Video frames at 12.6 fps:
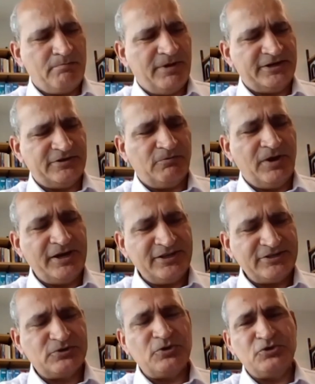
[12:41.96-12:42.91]
But
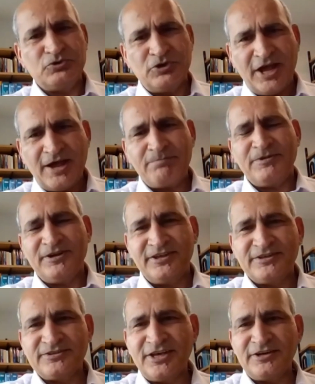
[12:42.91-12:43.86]
what is going to
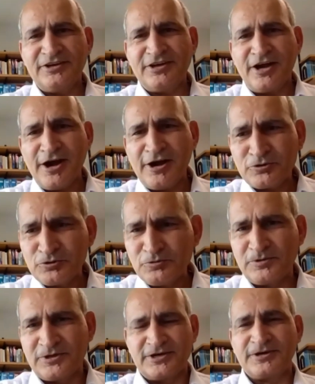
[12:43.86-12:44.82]
happen is that in
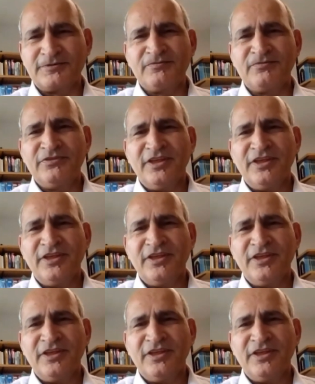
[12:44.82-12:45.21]
October,